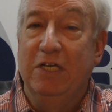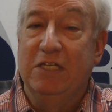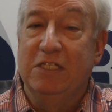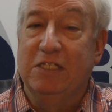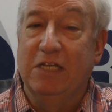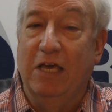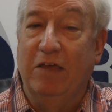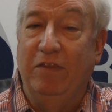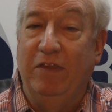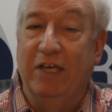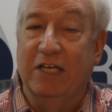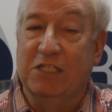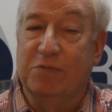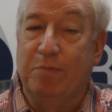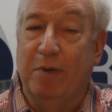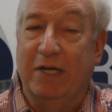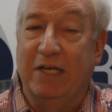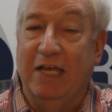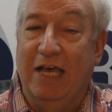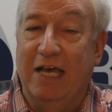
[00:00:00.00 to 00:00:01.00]
said they
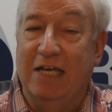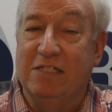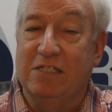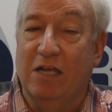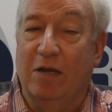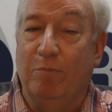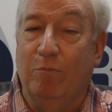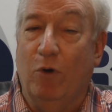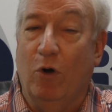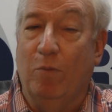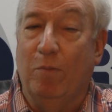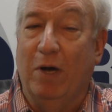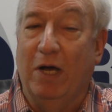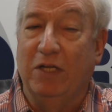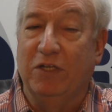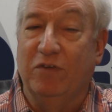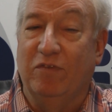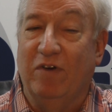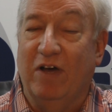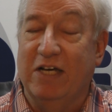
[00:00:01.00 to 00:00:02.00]
expect ads on
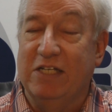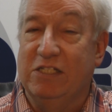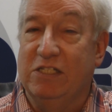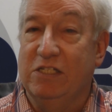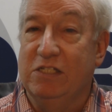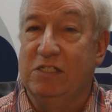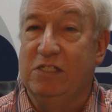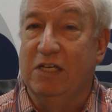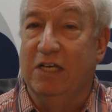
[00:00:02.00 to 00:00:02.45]
mobile devices